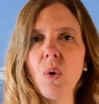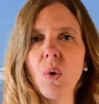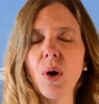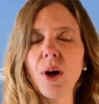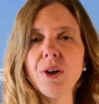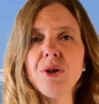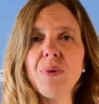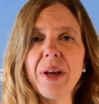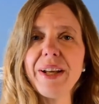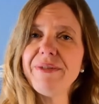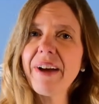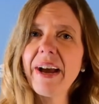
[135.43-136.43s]
or
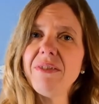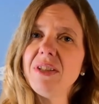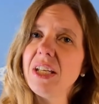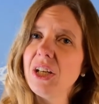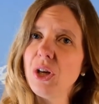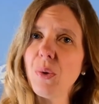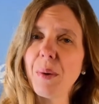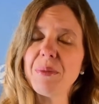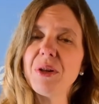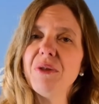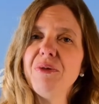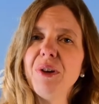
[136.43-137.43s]
285 to get you up
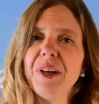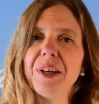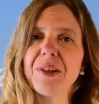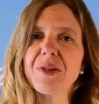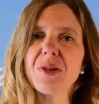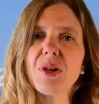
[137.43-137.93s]
to the foothills.